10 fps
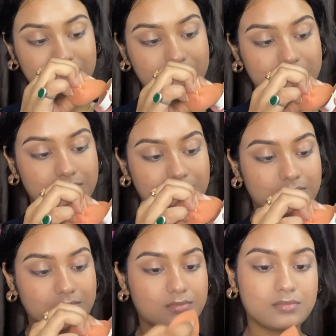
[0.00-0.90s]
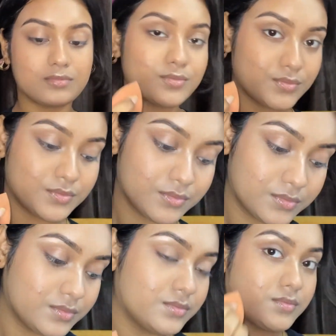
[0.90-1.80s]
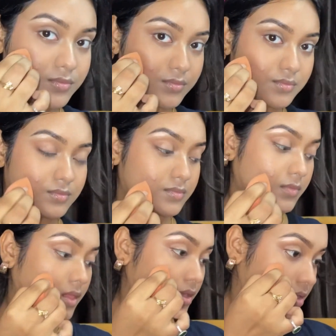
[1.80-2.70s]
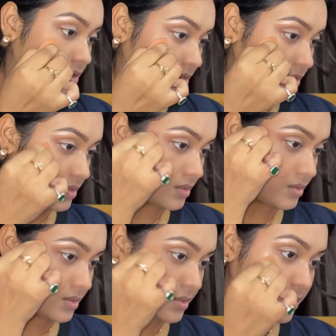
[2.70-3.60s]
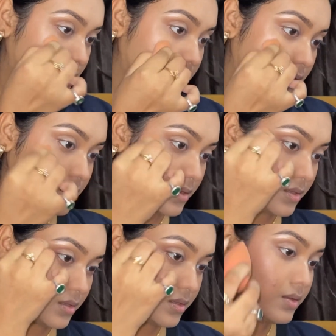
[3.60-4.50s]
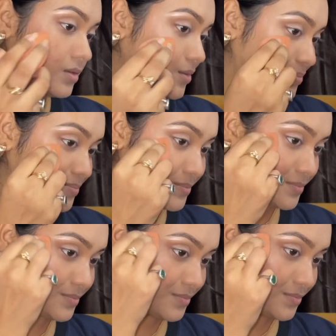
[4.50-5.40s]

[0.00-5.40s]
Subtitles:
of my nose, and some on the beauty blender, and to